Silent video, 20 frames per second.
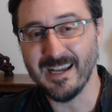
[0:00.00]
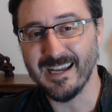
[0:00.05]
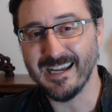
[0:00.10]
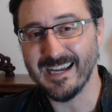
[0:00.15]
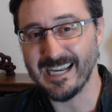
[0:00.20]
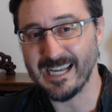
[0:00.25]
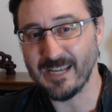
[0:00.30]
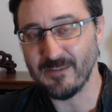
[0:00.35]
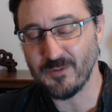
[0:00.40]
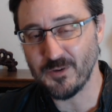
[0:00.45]

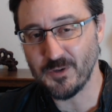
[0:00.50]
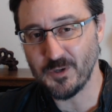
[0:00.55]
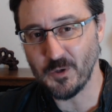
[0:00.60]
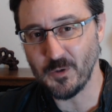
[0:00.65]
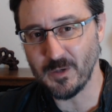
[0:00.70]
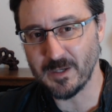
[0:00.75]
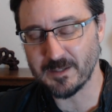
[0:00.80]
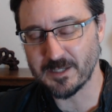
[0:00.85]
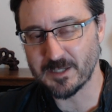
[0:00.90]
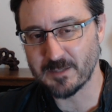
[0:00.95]
and if you do
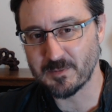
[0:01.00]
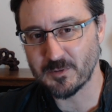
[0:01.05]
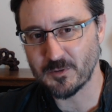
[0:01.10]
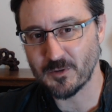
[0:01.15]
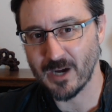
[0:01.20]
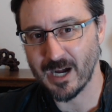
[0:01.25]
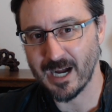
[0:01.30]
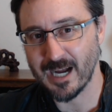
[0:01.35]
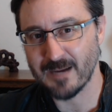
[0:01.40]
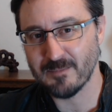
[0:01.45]
hit
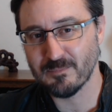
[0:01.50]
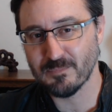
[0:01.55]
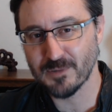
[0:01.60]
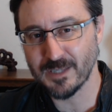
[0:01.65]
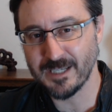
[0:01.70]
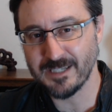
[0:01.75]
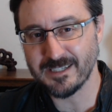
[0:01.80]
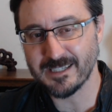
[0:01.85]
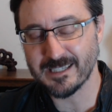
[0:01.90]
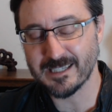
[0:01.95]
subscribe,
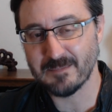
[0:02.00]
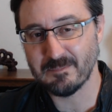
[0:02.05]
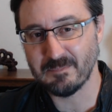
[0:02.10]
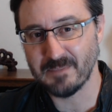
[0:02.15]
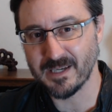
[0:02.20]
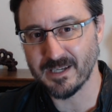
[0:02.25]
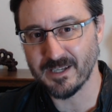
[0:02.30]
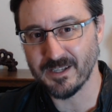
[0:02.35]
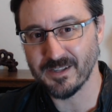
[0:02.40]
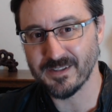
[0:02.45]
please hit the
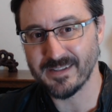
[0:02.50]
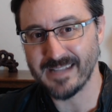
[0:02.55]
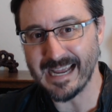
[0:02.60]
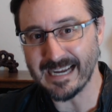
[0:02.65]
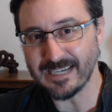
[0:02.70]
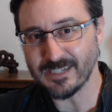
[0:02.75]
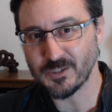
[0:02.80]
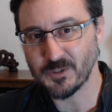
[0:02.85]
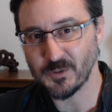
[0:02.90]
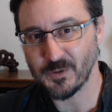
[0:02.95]
bell
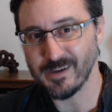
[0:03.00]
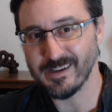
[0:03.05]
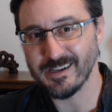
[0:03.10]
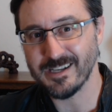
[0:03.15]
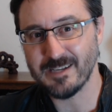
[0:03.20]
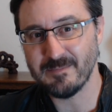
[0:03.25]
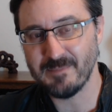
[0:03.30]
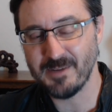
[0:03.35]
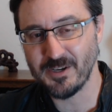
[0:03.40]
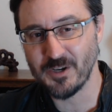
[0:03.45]
next to it
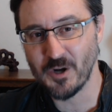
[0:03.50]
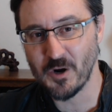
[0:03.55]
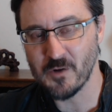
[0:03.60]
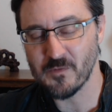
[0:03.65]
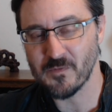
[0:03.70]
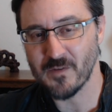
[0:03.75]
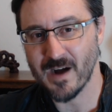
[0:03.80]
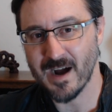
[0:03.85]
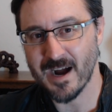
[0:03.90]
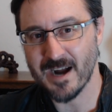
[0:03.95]
to be
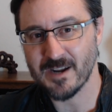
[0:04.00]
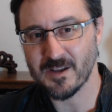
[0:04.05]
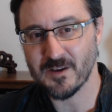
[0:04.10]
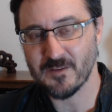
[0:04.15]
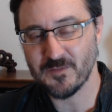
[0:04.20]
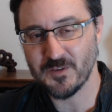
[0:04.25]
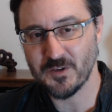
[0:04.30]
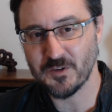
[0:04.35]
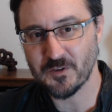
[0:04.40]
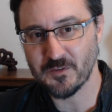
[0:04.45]
notified of
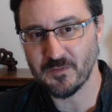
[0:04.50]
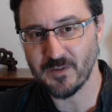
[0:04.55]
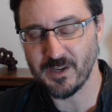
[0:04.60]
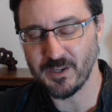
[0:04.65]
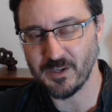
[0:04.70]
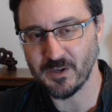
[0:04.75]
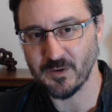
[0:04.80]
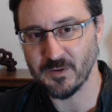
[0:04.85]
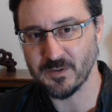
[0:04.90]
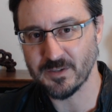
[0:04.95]
future
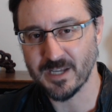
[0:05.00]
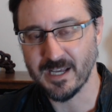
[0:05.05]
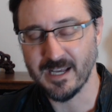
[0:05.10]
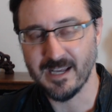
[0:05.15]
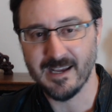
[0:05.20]
videos.